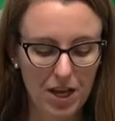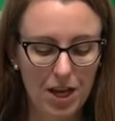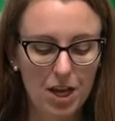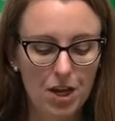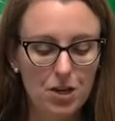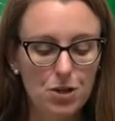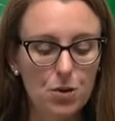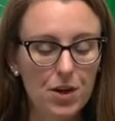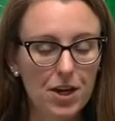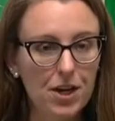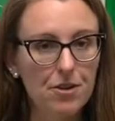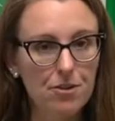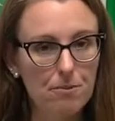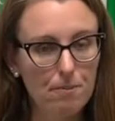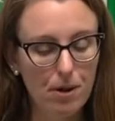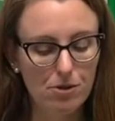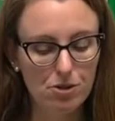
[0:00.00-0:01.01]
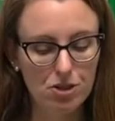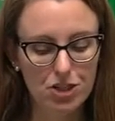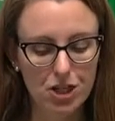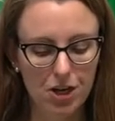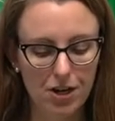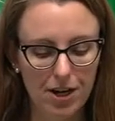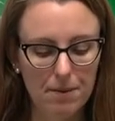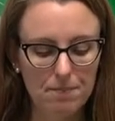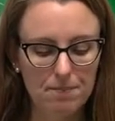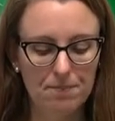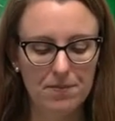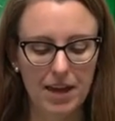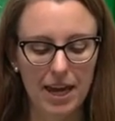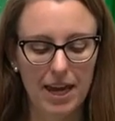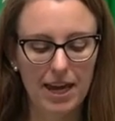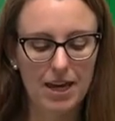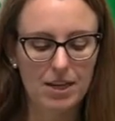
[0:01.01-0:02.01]
You'll hear the motor start up,
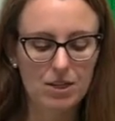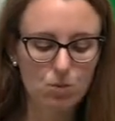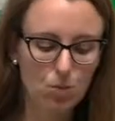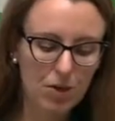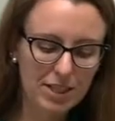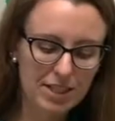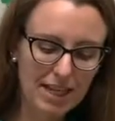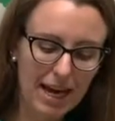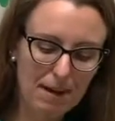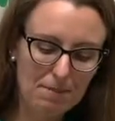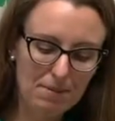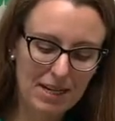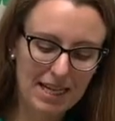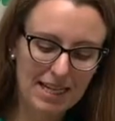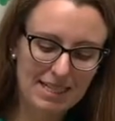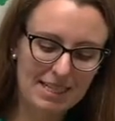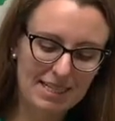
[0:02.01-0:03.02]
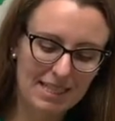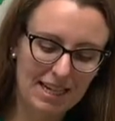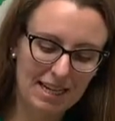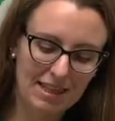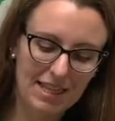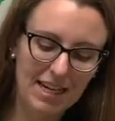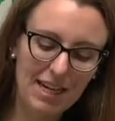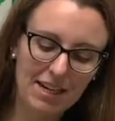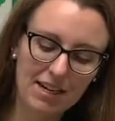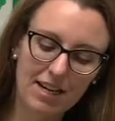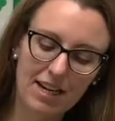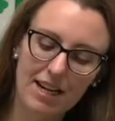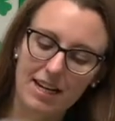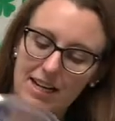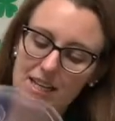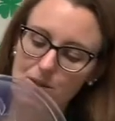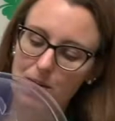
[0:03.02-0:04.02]
and what's happening inside there
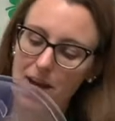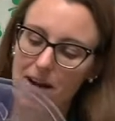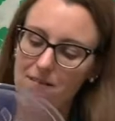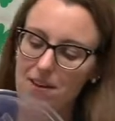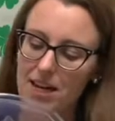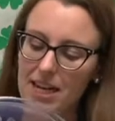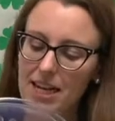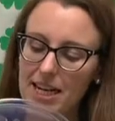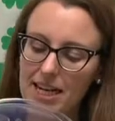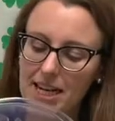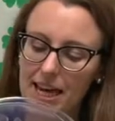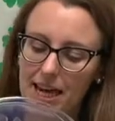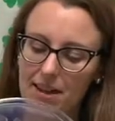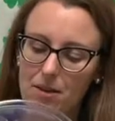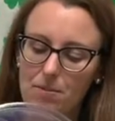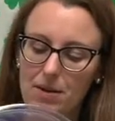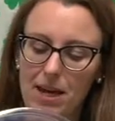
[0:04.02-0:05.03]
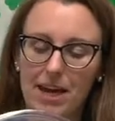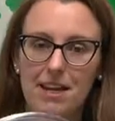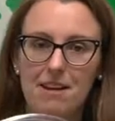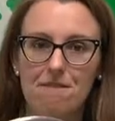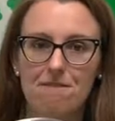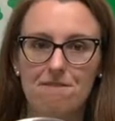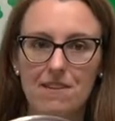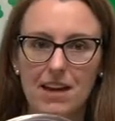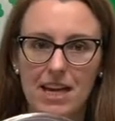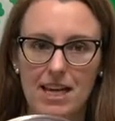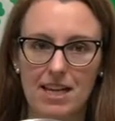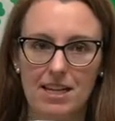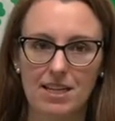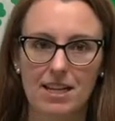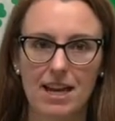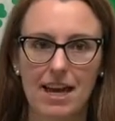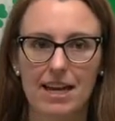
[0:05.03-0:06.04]
is we have a heating element and a
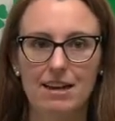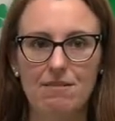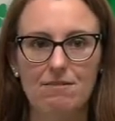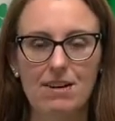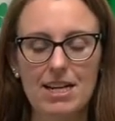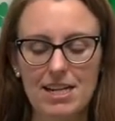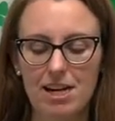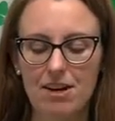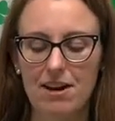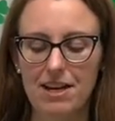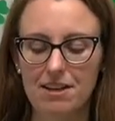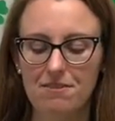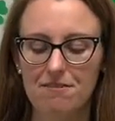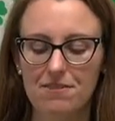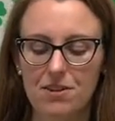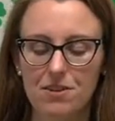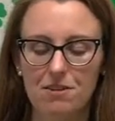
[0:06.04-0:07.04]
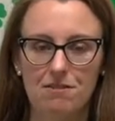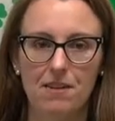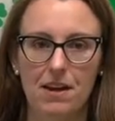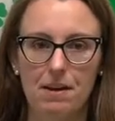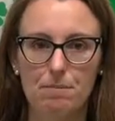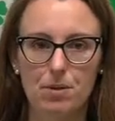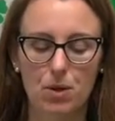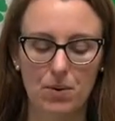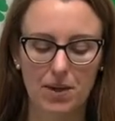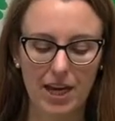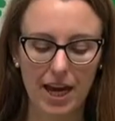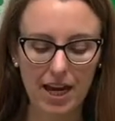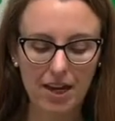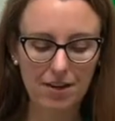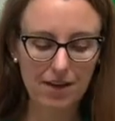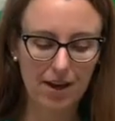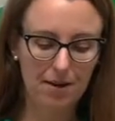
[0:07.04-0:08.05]
fan. And right now I can feel the fan blowing
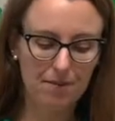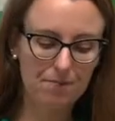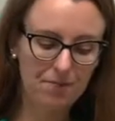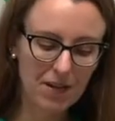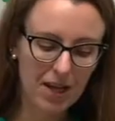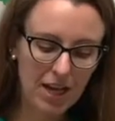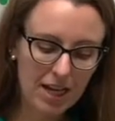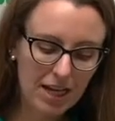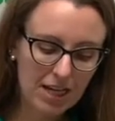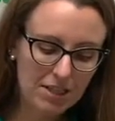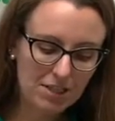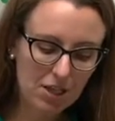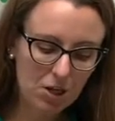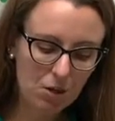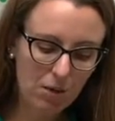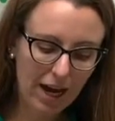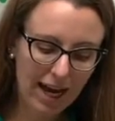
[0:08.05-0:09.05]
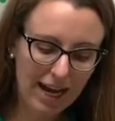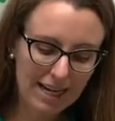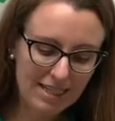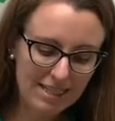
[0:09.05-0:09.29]
air down. So as